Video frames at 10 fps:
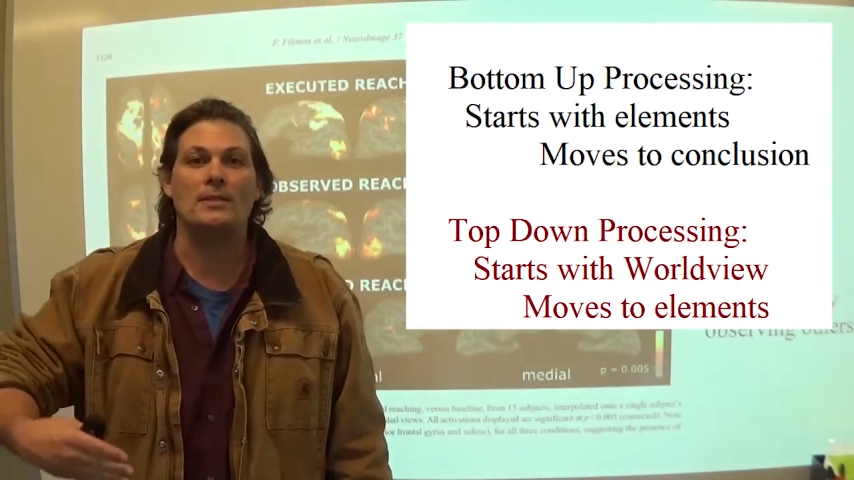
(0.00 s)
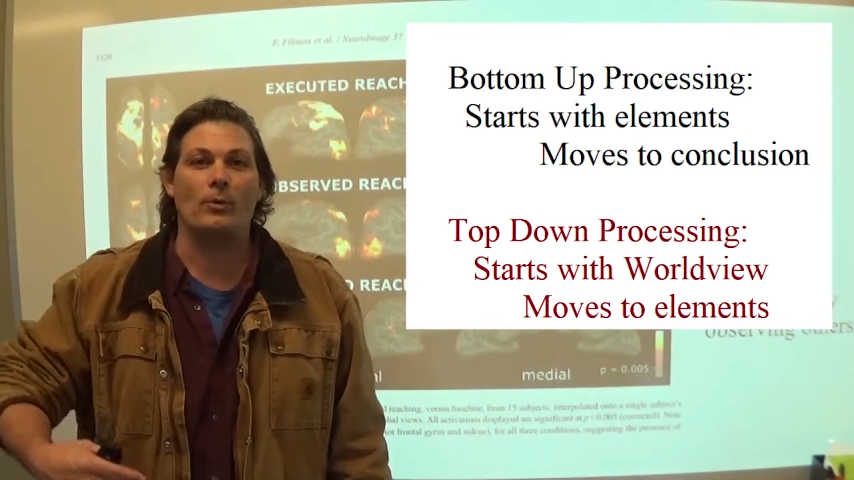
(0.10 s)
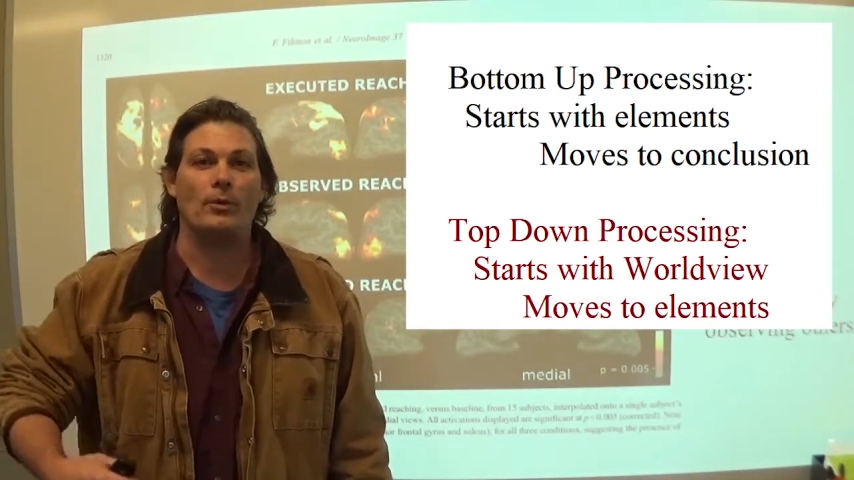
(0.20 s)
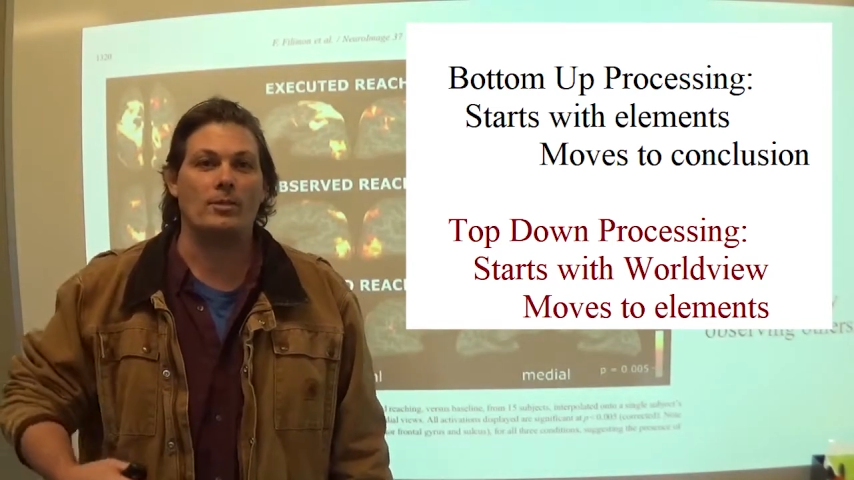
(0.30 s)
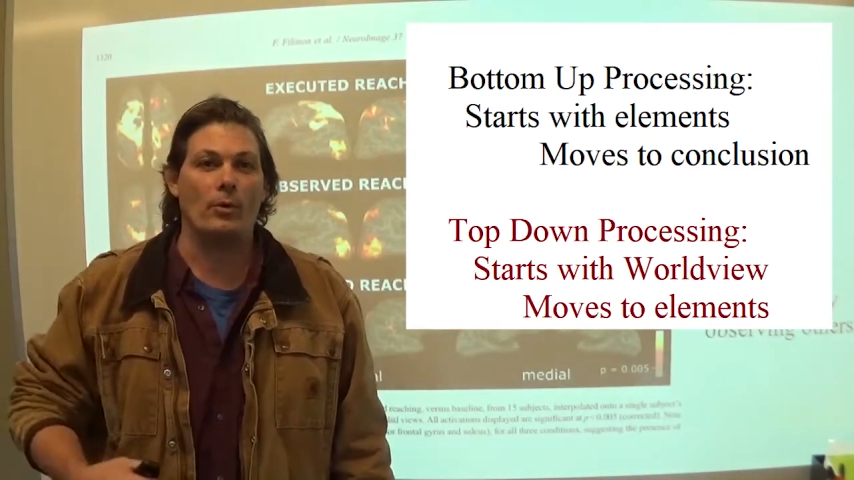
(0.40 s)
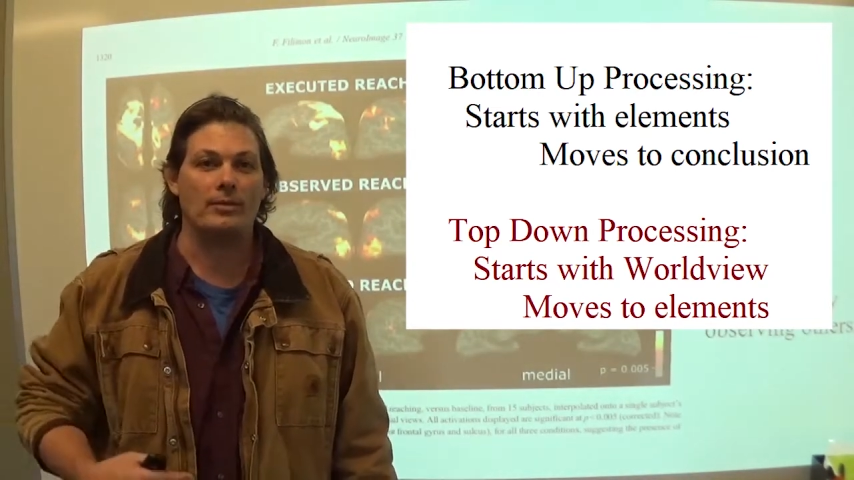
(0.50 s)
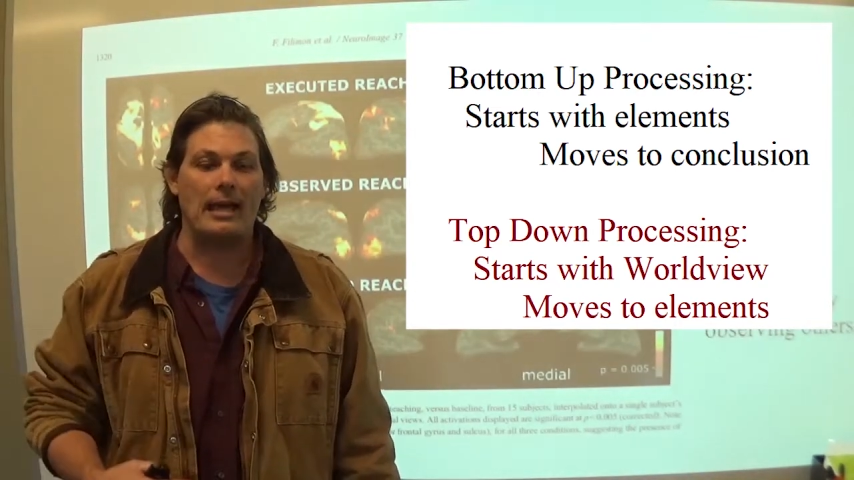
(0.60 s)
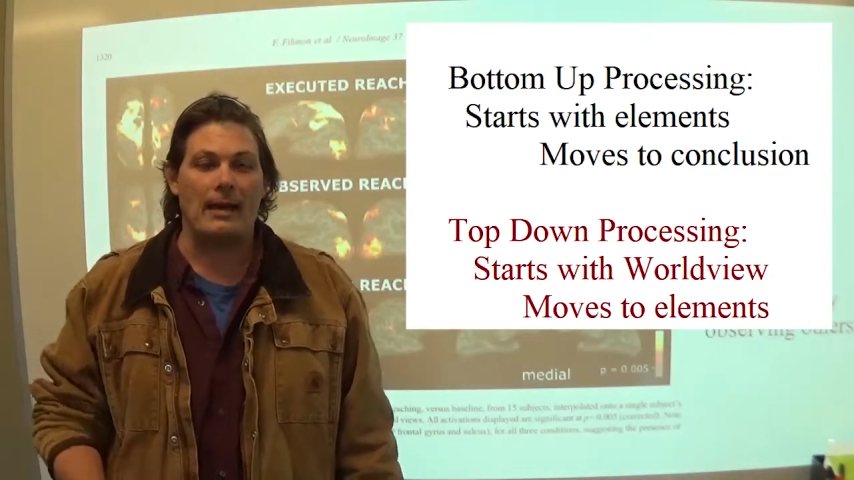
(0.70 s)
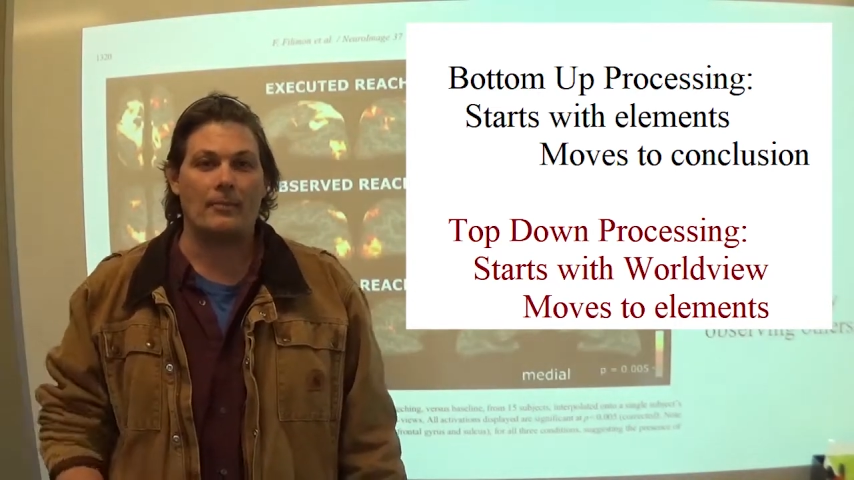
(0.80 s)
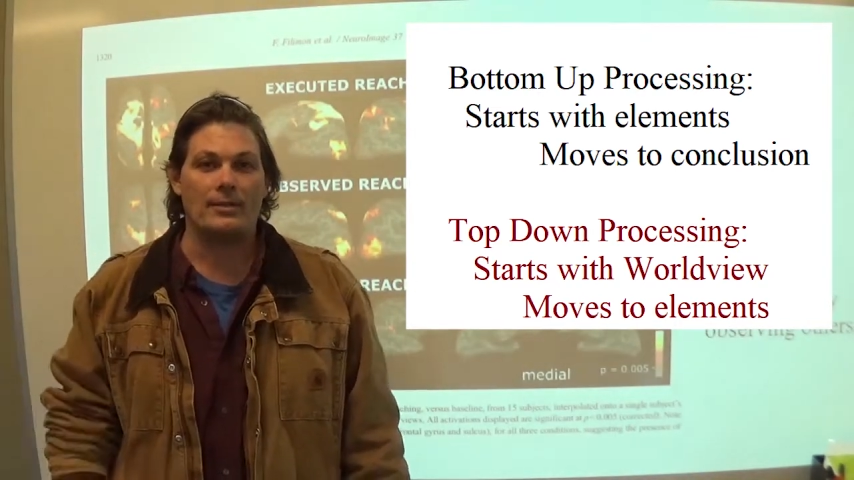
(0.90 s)
that what's going to
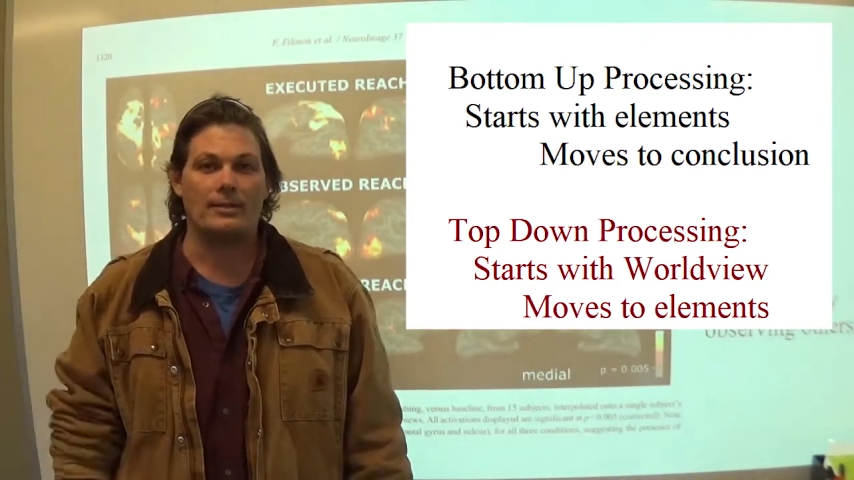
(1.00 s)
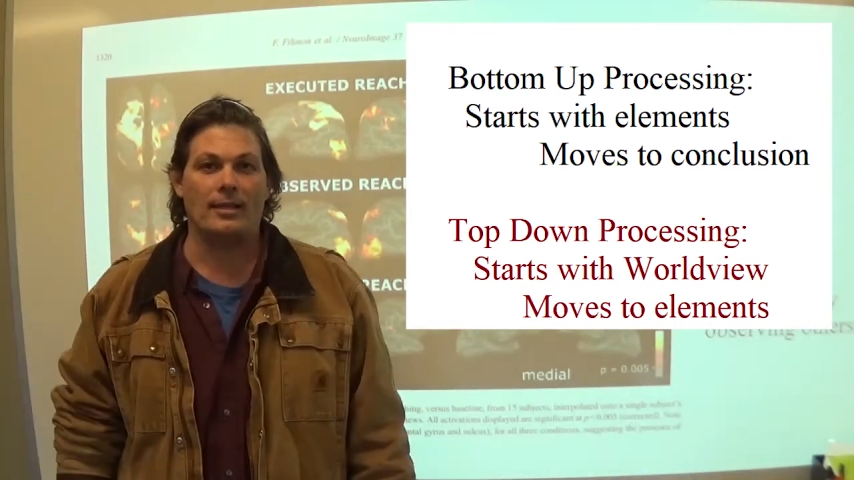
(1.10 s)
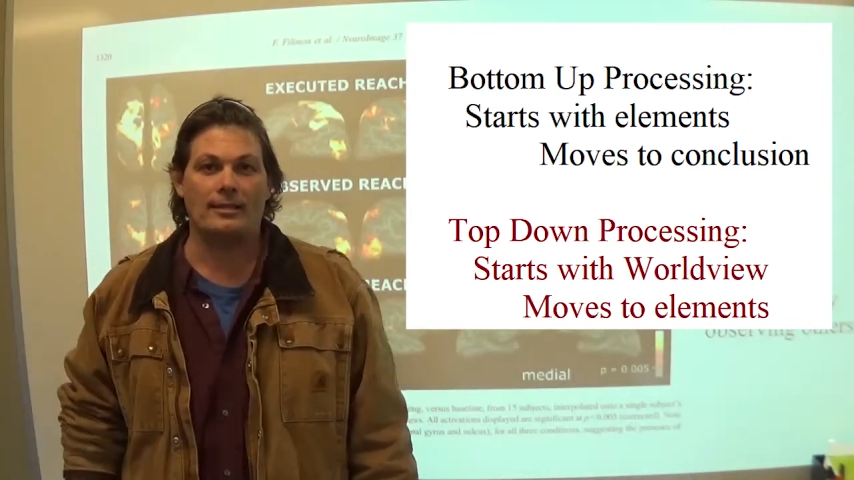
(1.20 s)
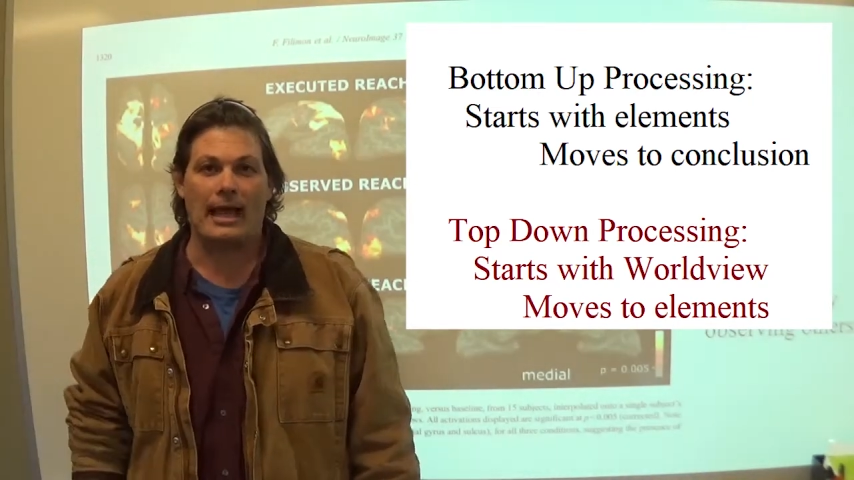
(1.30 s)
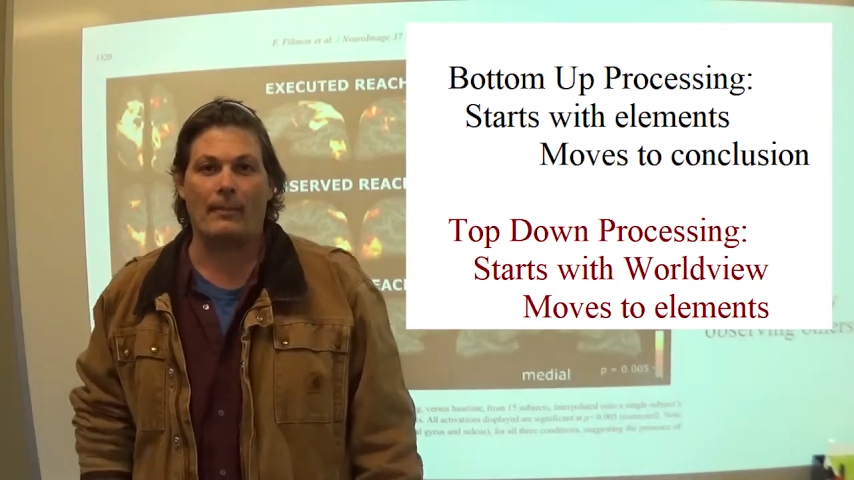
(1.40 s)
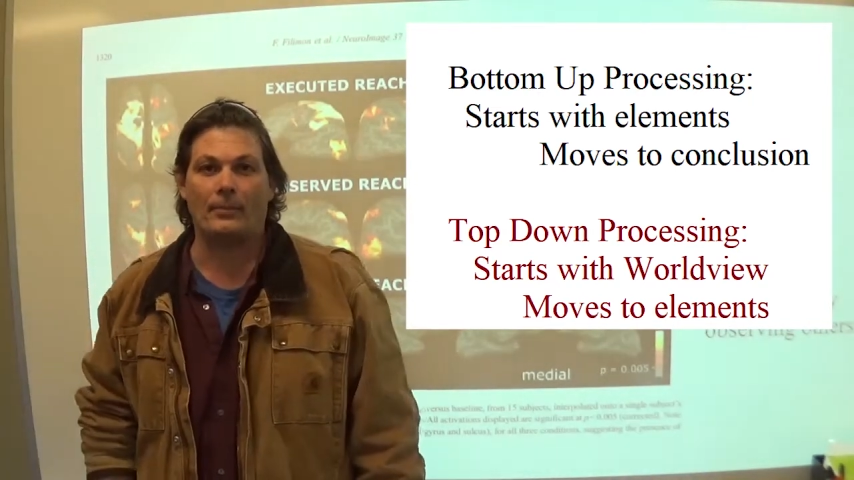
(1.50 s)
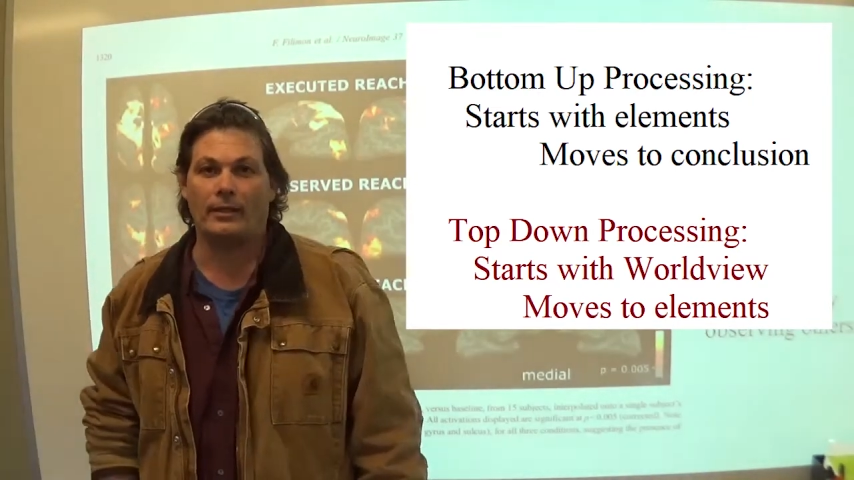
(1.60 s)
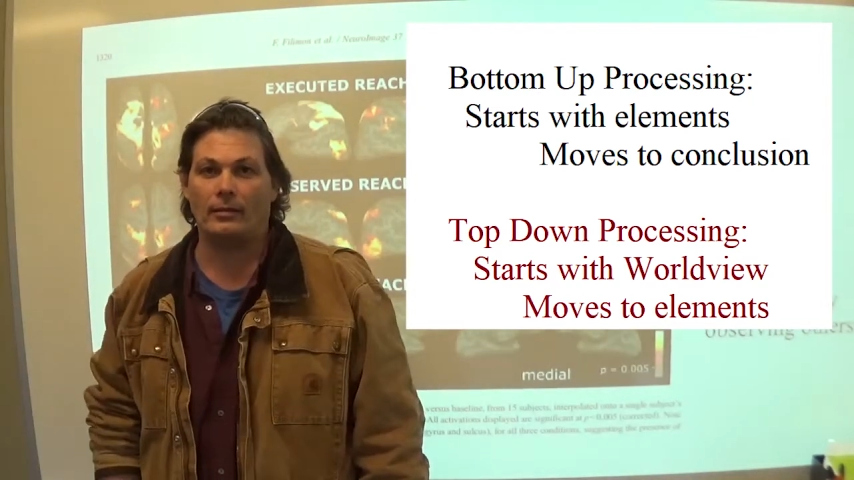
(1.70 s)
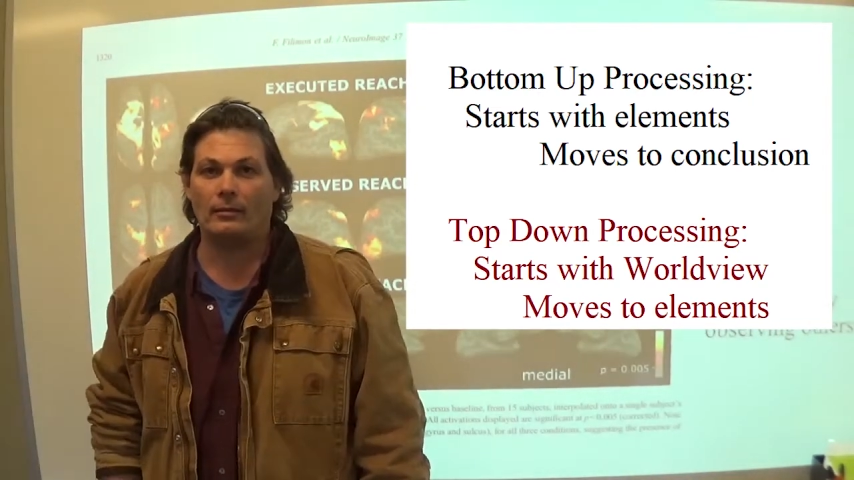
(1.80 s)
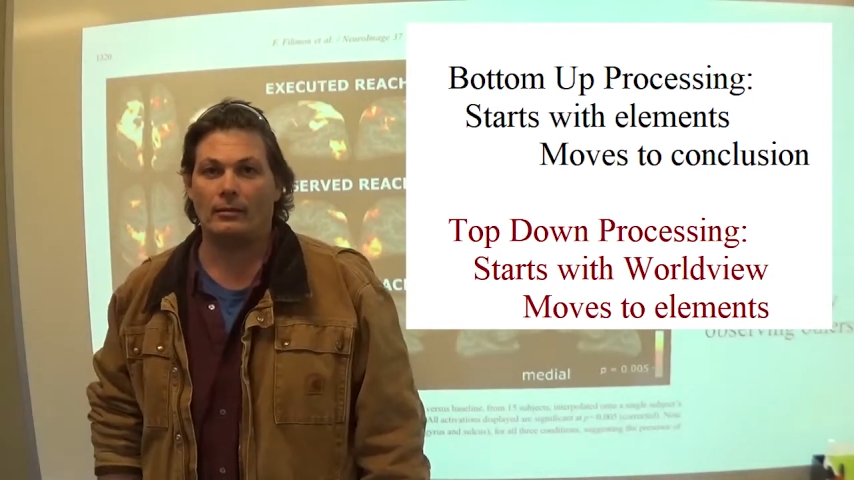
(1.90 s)
happen is
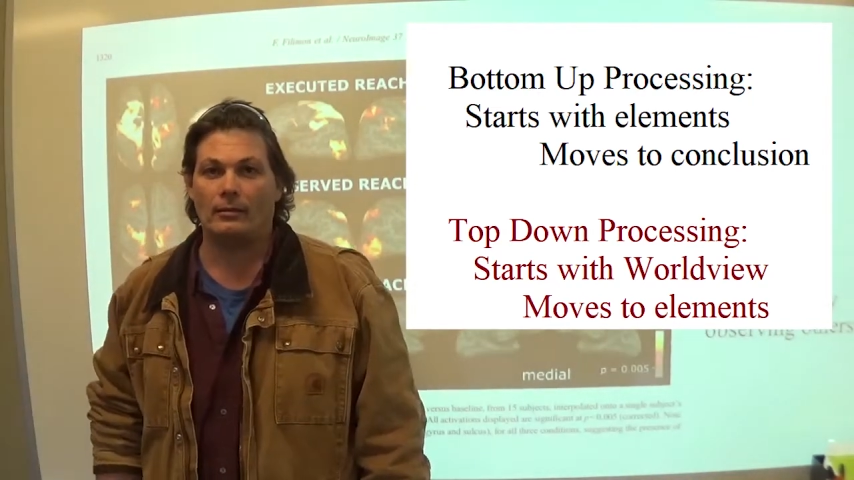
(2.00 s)
happening.